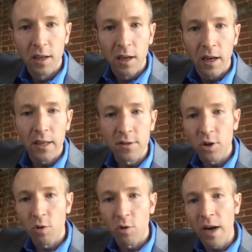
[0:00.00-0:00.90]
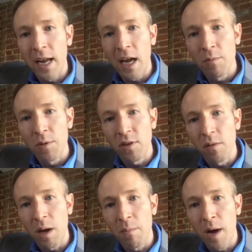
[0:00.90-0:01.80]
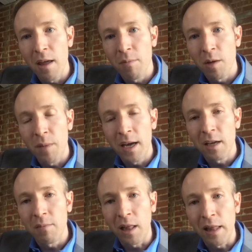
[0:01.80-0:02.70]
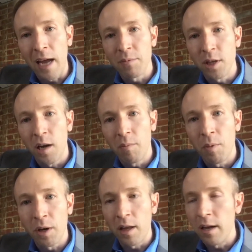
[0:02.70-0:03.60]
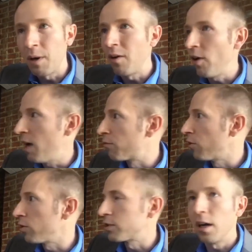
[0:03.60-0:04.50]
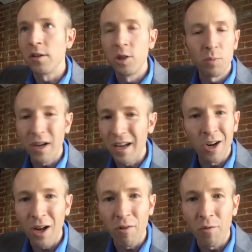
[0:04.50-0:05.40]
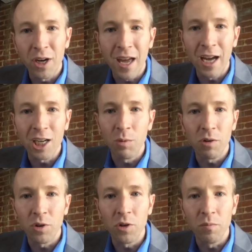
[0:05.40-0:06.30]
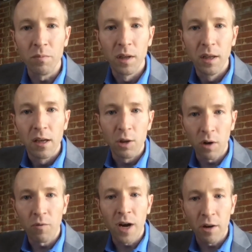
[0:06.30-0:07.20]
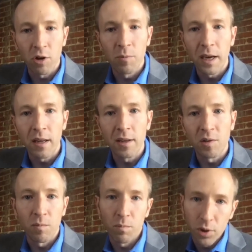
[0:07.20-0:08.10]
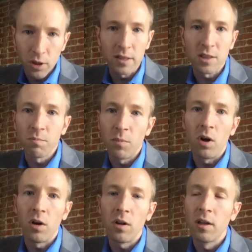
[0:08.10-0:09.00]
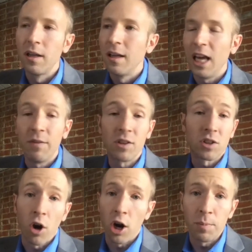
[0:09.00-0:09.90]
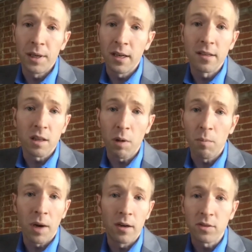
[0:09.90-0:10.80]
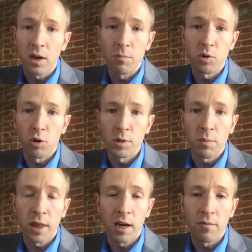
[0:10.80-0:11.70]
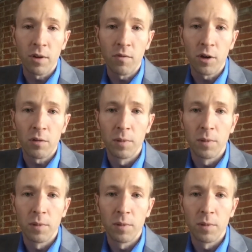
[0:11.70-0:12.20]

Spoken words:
And so right now I'm using the mic in my laptop, but I don't have I don't have a very echoey room. You want to find a room that is pretty small. If it's carpeted, it's going to be better. It's going to absorb some of that reverb.